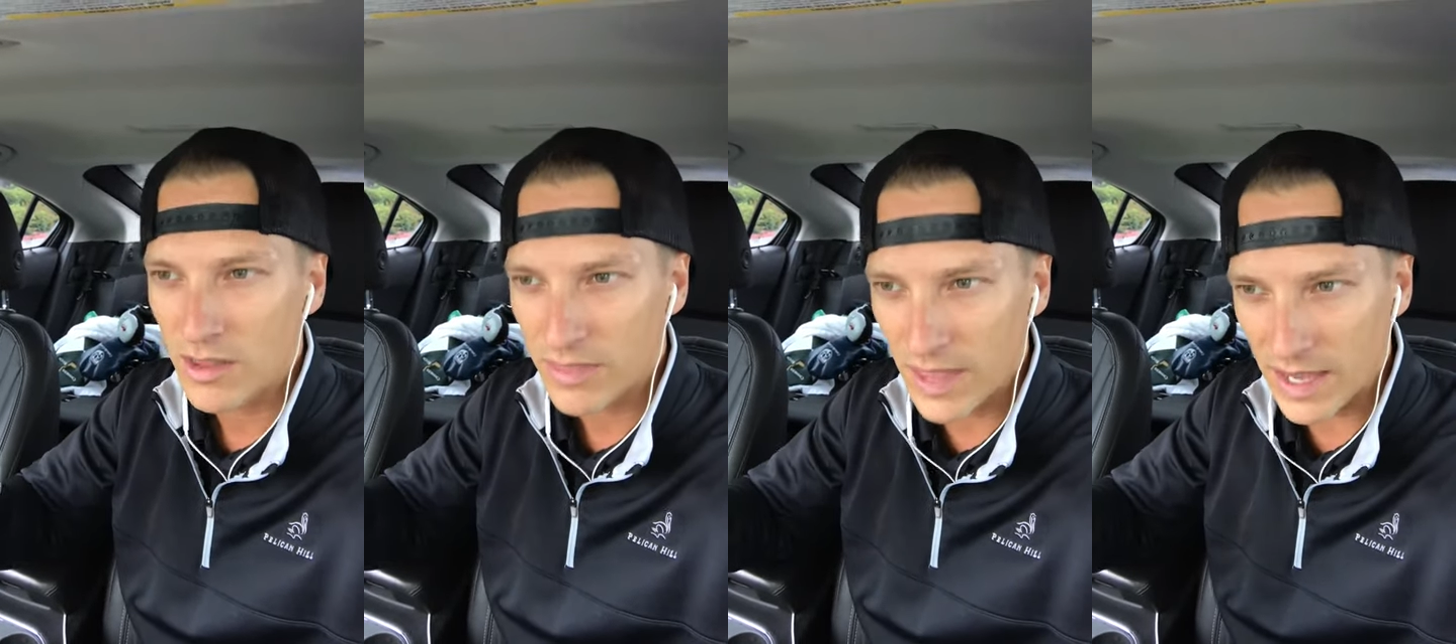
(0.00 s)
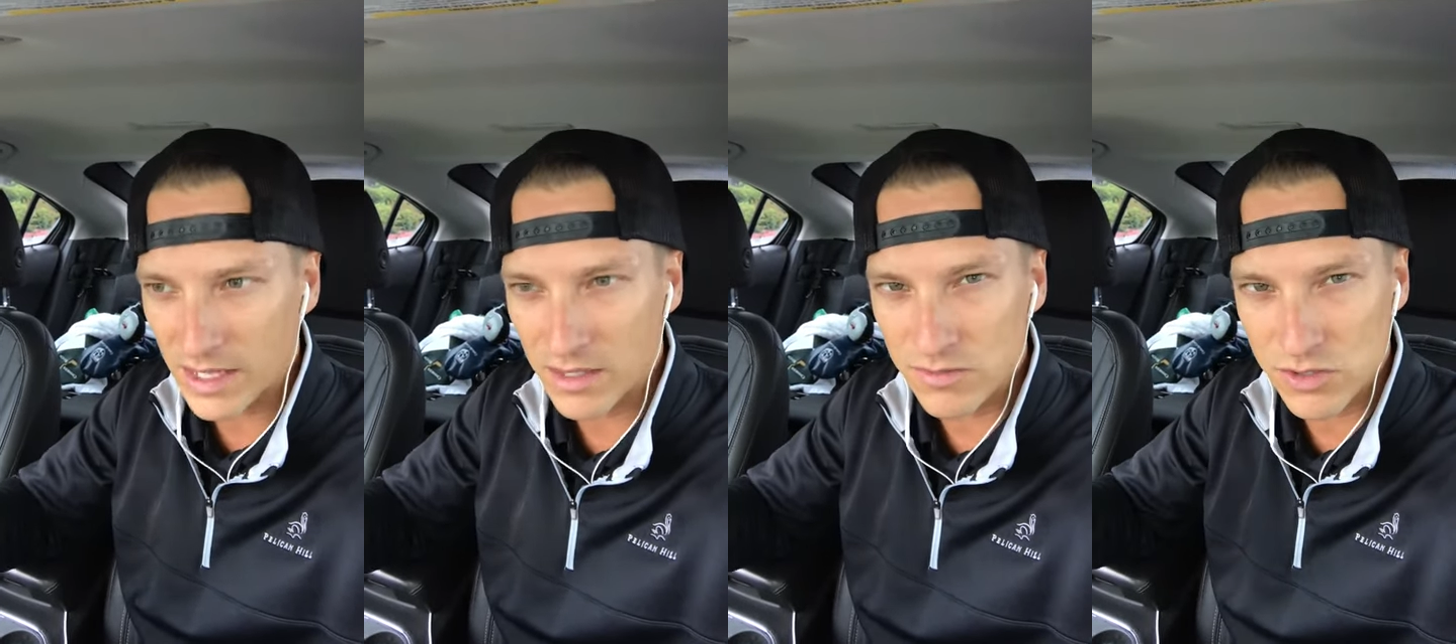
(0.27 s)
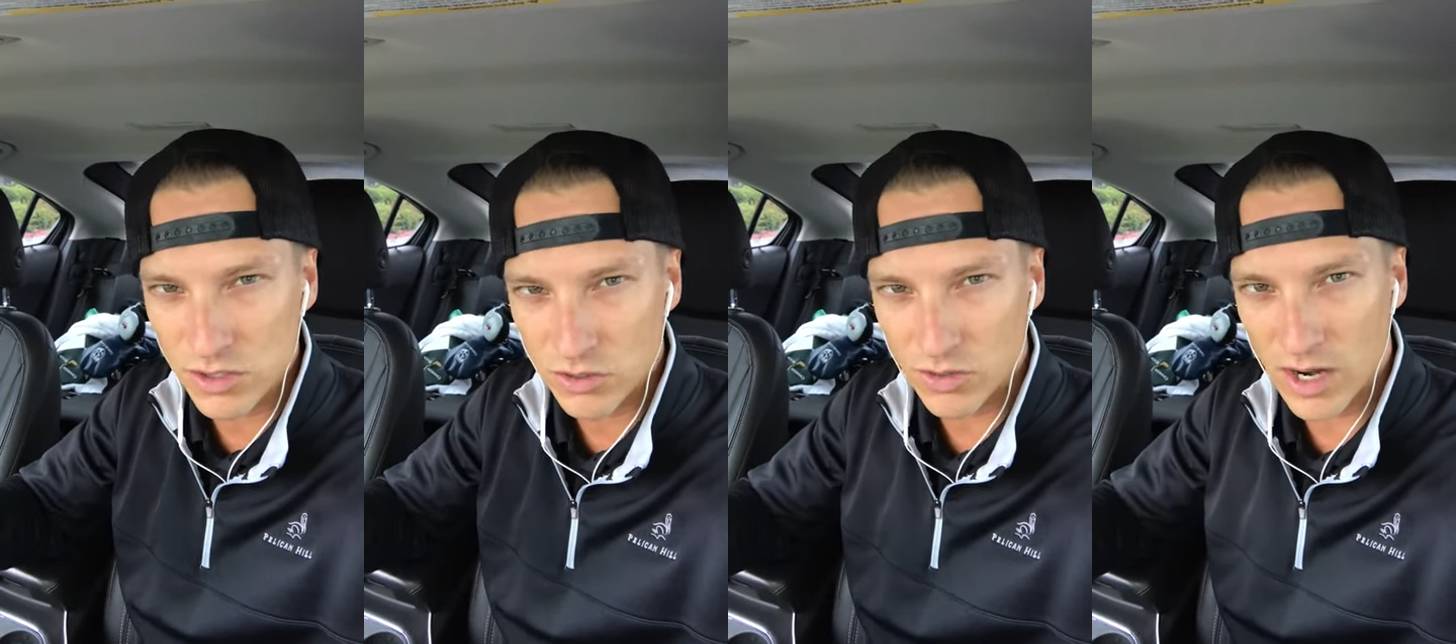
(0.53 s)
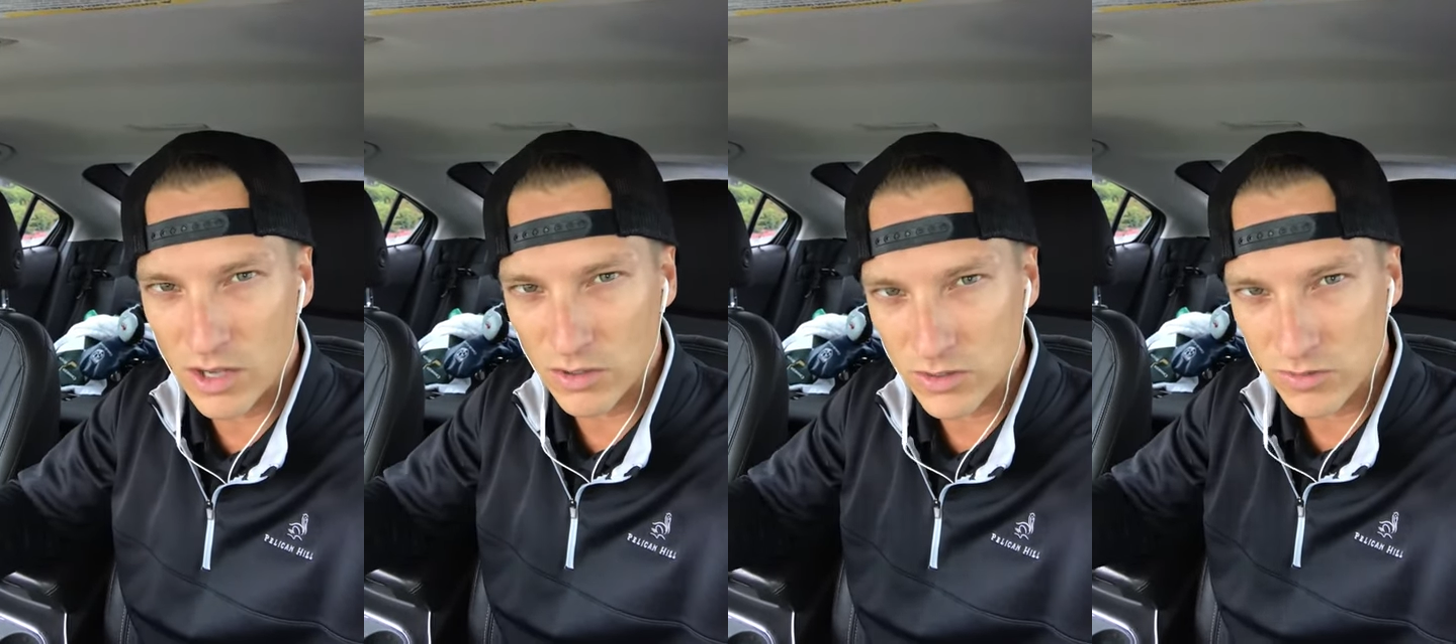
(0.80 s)
That gives you
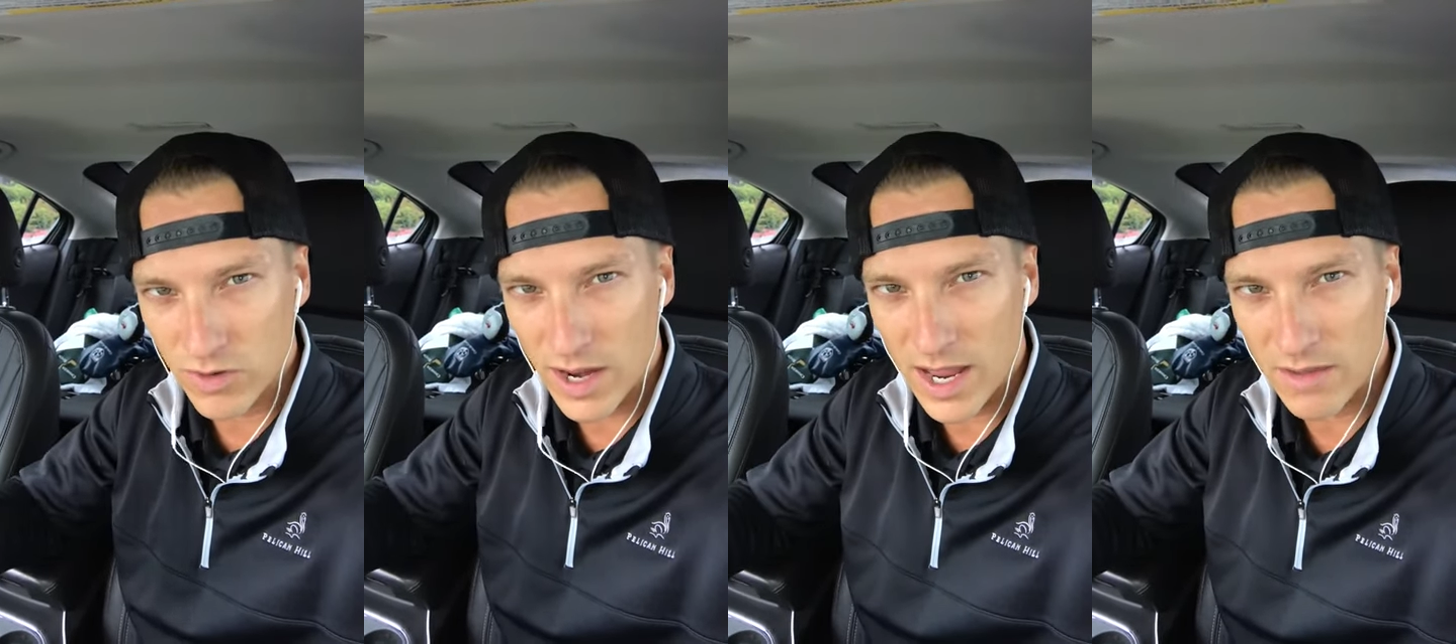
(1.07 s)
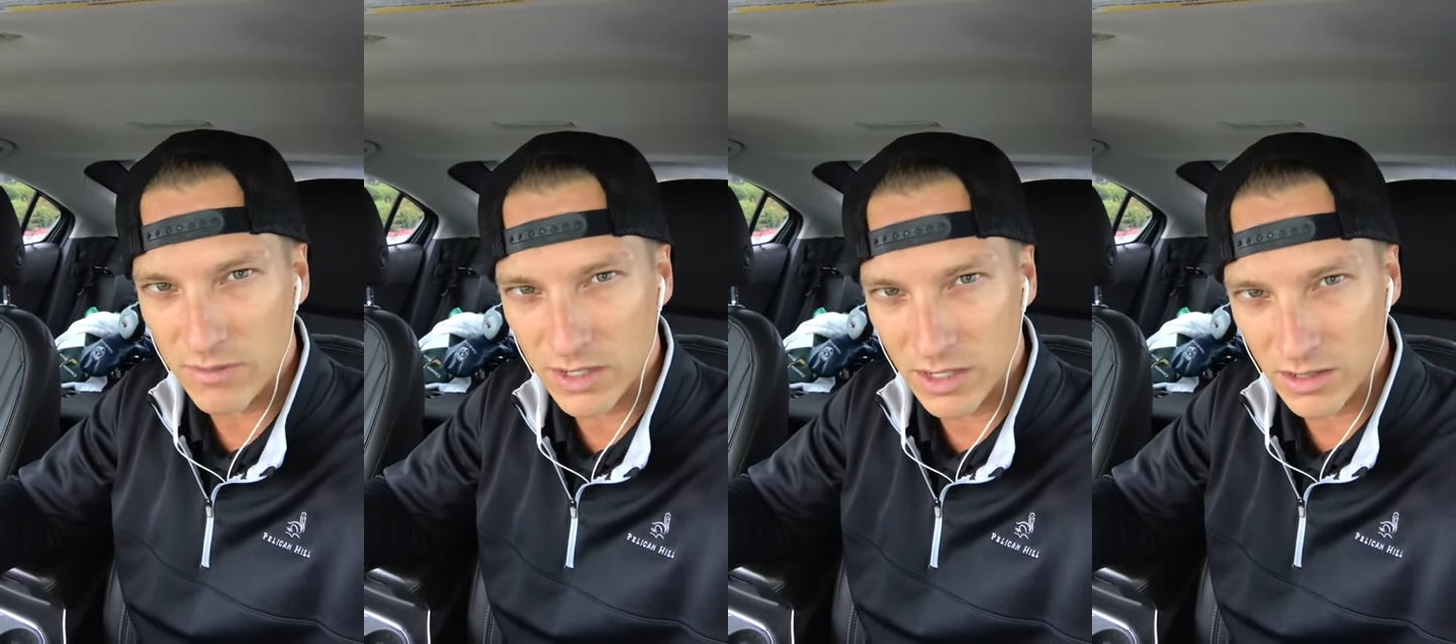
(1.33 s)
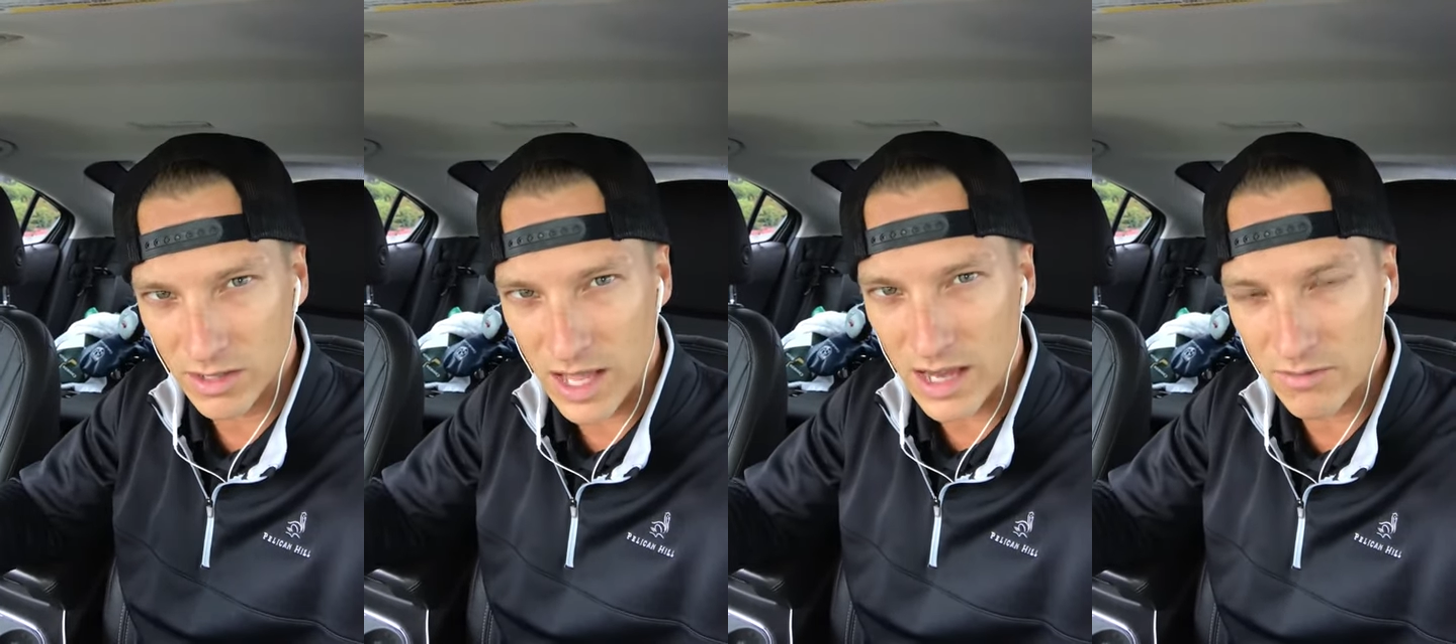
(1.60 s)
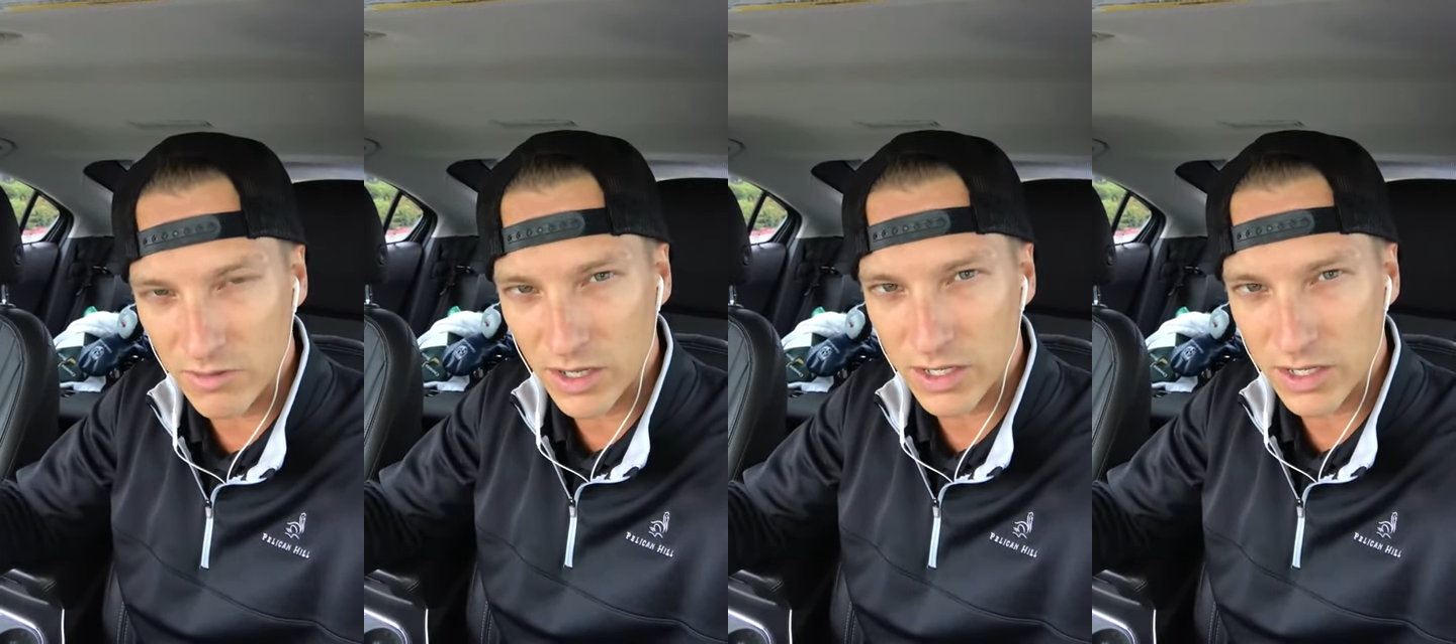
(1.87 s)
grounds for having a lot of